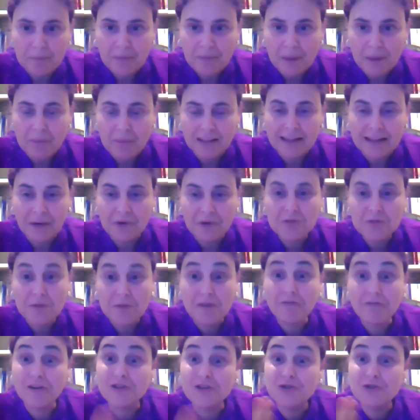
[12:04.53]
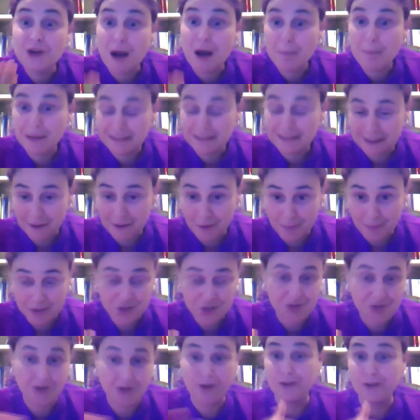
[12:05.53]
I mean, that was my first job at the
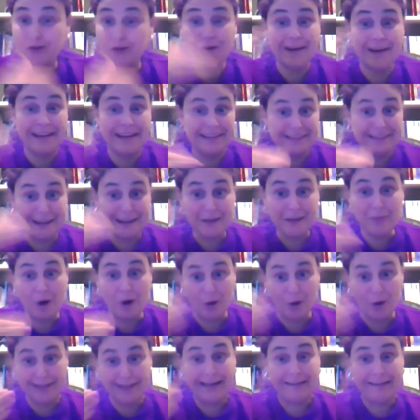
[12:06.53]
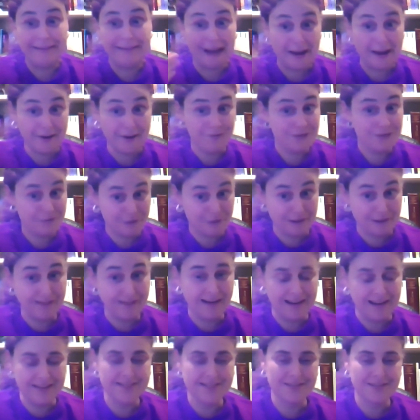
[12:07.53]
commission, although I ended up holding a lot of different
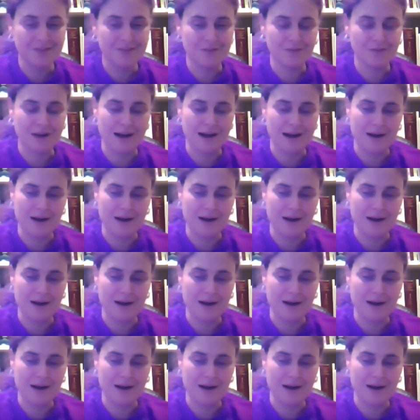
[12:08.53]
kinds of